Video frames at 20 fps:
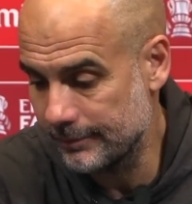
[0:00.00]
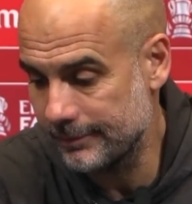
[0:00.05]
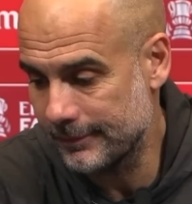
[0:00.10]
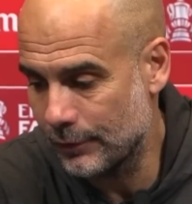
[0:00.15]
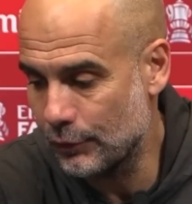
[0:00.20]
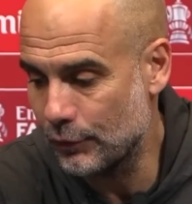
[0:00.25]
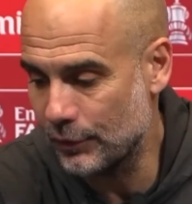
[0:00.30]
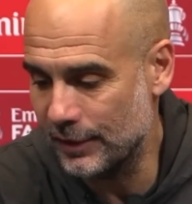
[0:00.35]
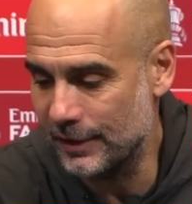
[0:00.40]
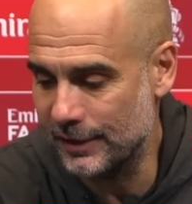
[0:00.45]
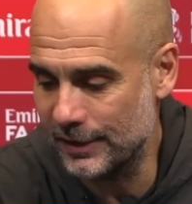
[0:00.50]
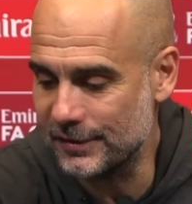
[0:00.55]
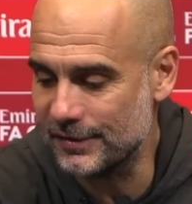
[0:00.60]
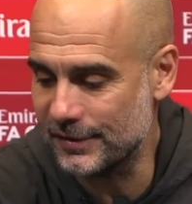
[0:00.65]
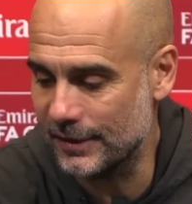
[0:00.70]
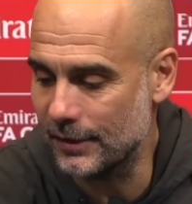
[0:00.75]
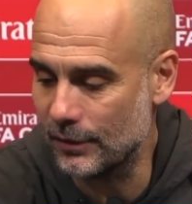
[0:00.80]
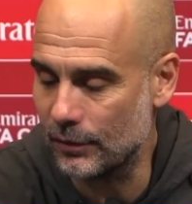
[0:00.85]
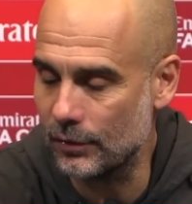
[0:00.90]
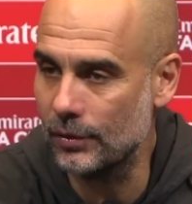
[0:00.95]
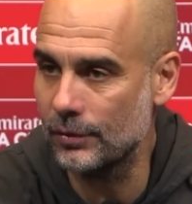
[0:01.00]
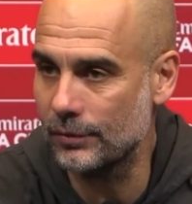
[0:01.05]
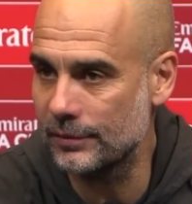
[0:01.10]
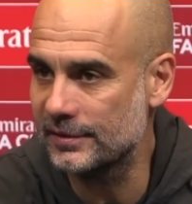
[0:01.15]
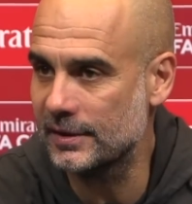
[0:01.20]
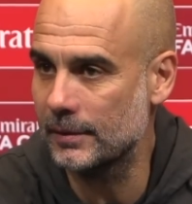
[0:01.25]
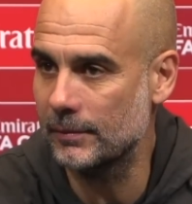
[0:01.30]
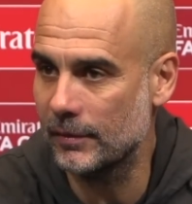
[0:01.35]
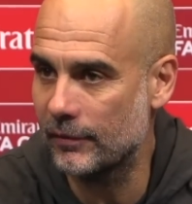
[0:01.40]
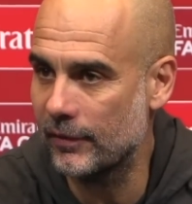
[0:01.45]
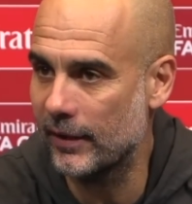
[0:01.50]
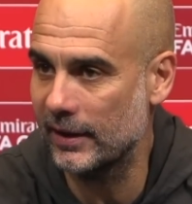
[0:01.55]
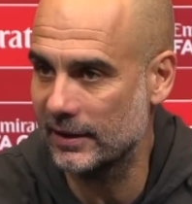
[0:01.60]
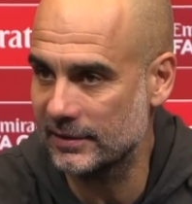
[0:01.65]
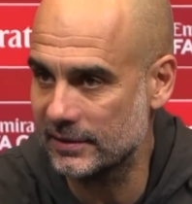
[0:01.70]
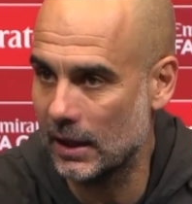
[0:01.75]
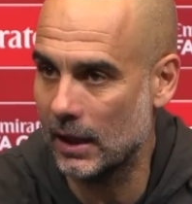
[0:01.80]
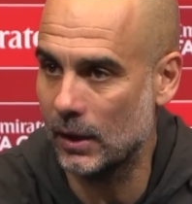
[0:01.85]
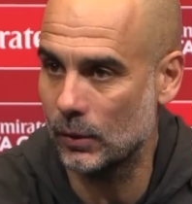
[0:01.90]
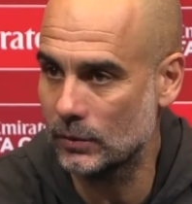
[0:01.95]
3 years in a row,
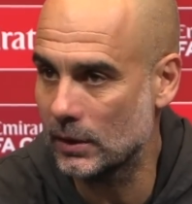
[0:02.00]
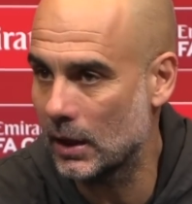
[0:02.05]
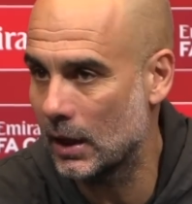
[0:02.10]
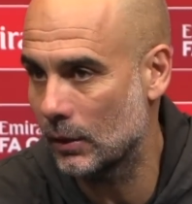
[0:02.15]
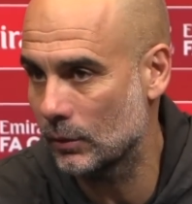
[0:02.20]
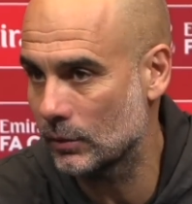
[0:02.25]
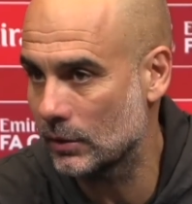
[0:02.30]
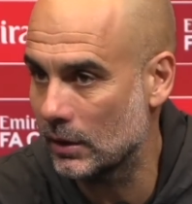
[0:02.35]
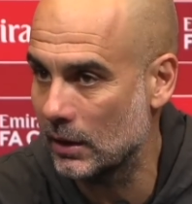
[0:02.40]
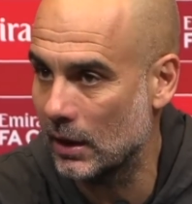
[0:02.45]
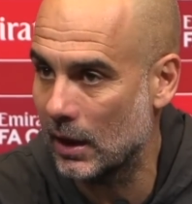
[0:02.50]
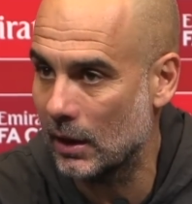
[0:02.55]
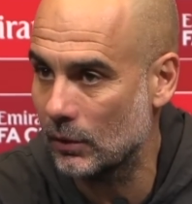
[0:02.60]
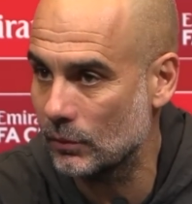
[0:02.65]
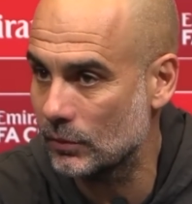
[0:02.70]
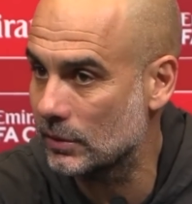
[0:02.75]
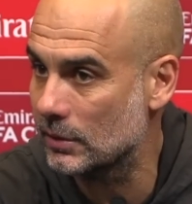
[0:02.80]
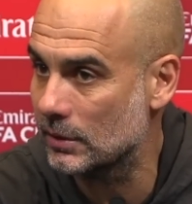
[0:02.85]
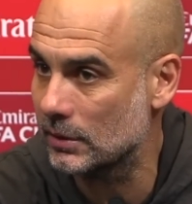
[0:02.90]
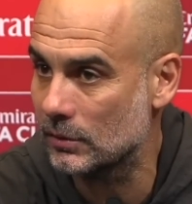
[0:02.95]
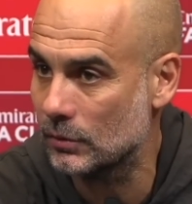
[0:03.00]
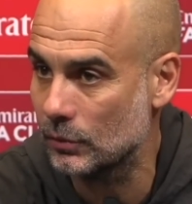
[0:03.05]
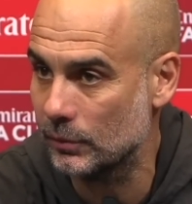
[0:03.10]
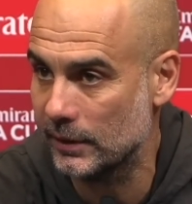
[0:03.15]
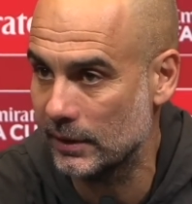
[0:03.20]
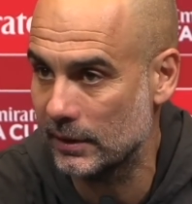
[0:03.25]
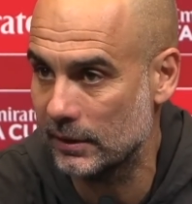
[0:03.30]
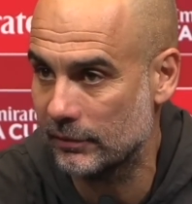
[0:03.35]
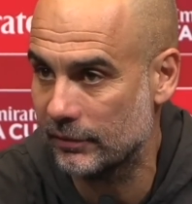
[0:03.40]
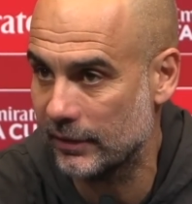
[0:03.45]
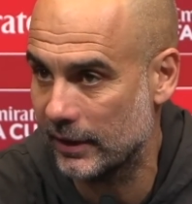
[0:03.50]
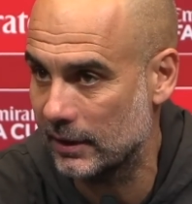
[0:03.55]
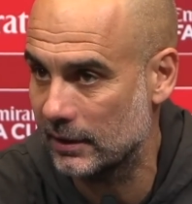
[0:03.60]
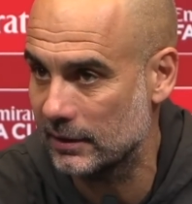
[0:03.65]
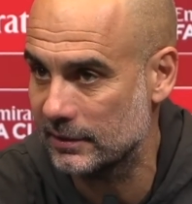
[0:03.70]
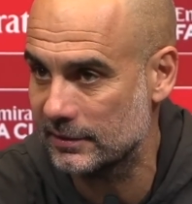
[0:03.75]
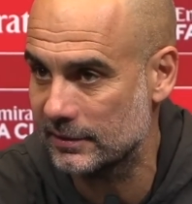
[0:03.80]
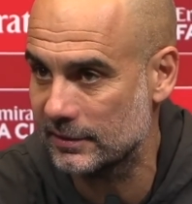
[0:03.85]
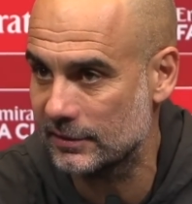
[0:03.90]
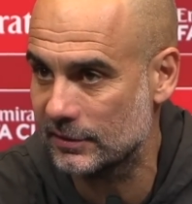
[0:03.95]
semifinals out and out, to be in the
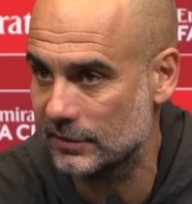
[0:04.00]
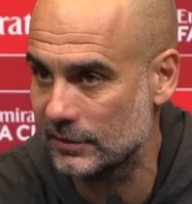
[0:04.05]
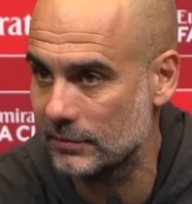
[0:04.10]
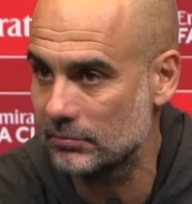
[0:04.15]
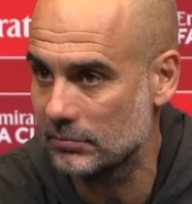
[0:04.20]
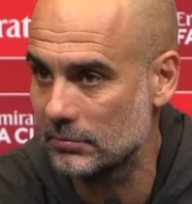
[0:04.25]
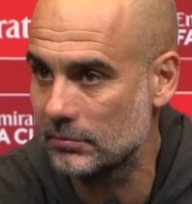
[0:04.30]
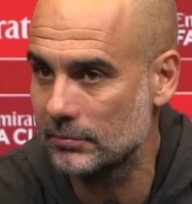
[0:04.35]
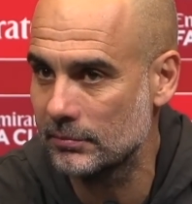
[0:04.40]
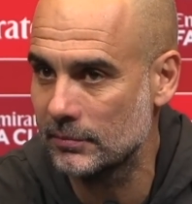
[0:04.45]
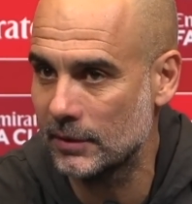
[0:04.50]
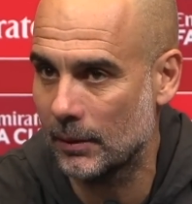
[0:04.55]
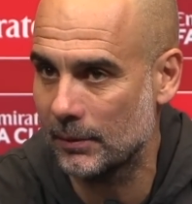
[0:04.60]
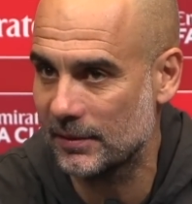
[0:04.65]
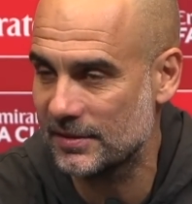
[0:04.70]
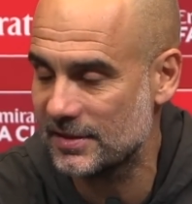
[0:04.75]
finals is double